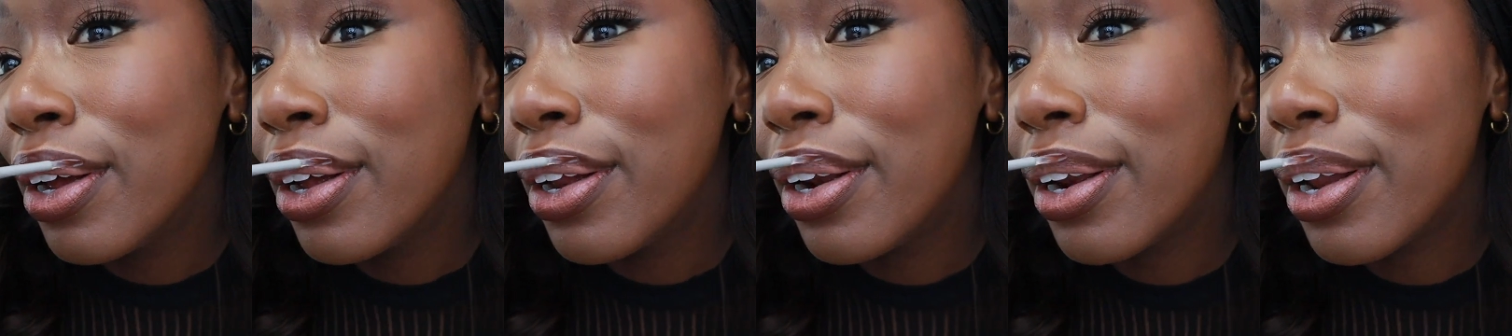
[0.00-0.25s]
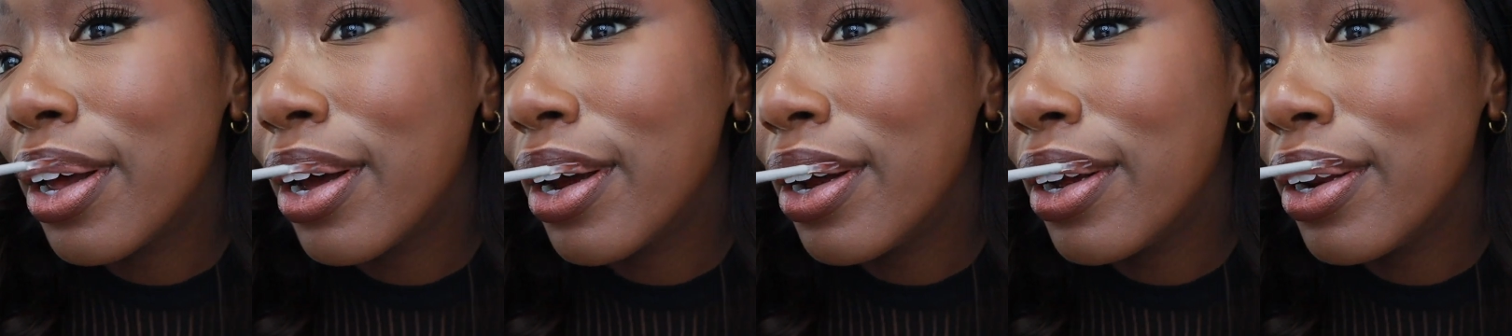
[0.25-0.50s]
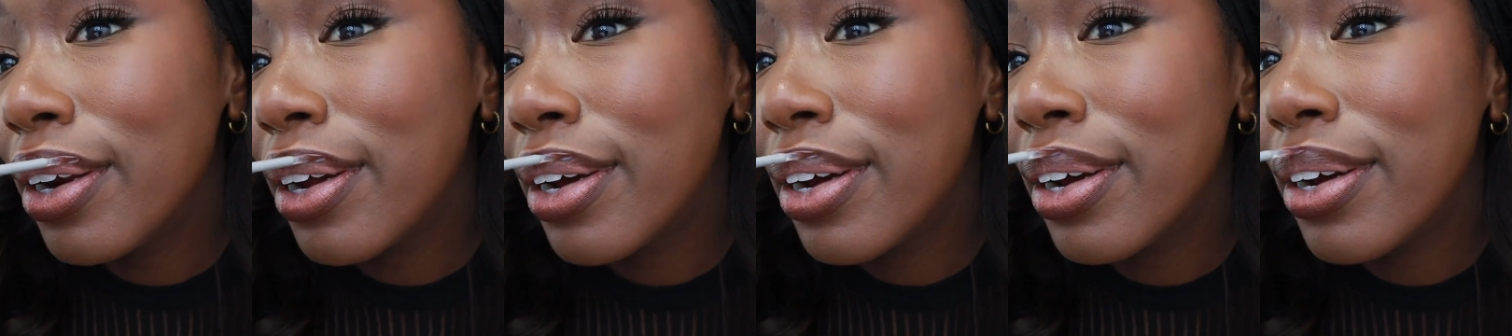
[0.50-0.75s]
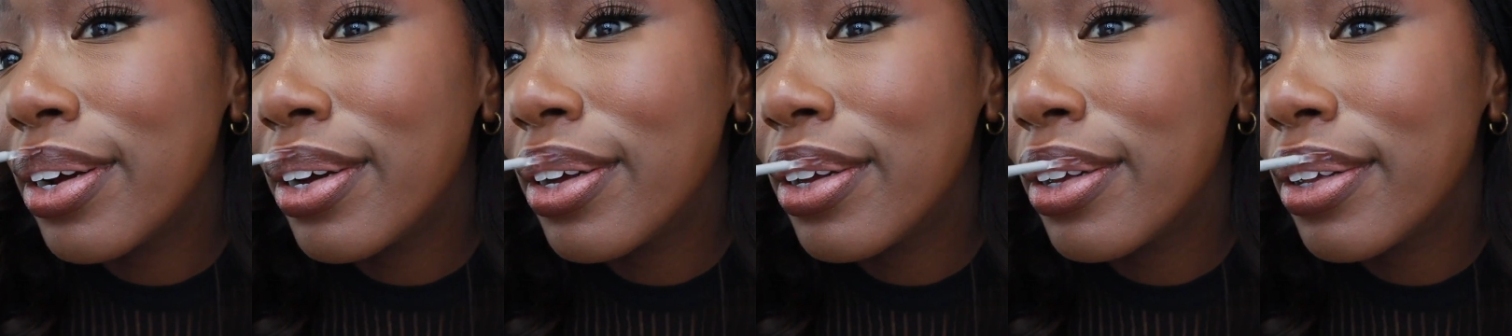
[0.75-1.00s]

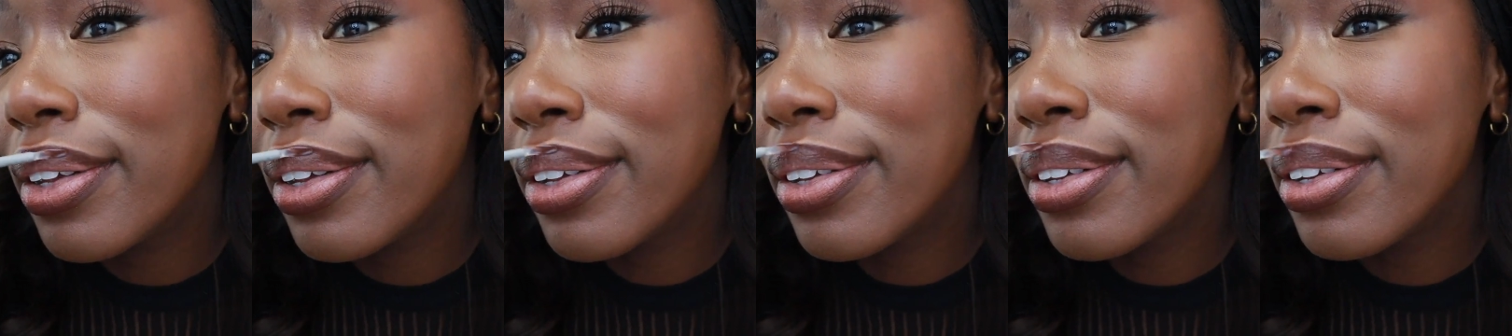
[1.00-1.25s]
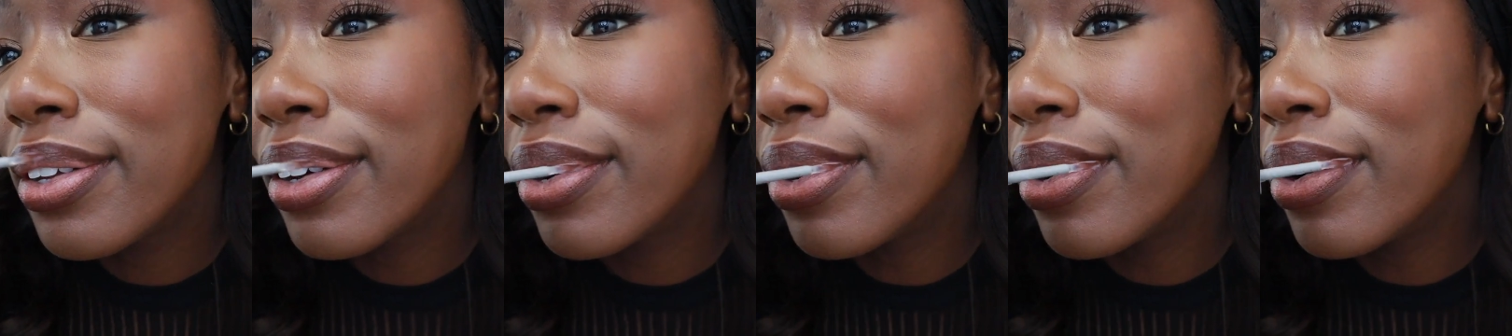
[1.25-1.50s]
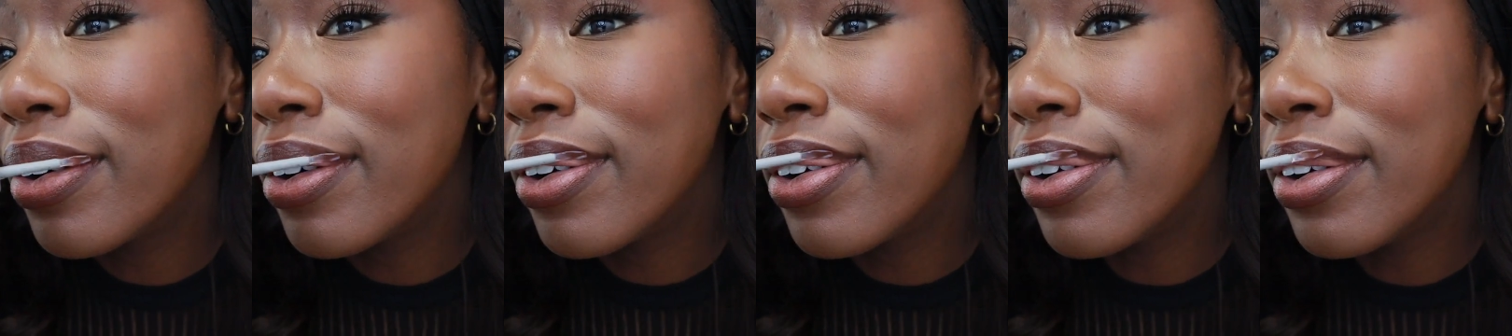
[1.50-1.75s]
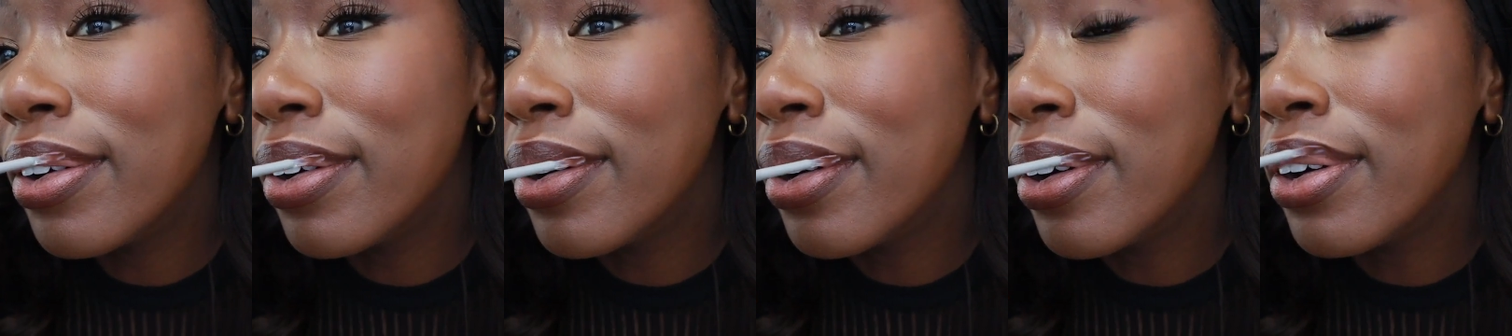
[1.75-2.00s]
liner,
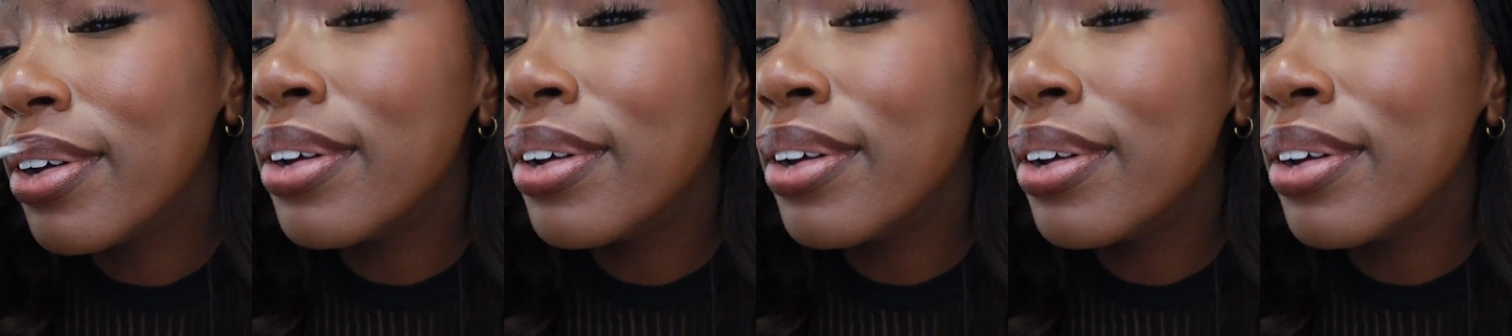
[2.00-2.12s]
so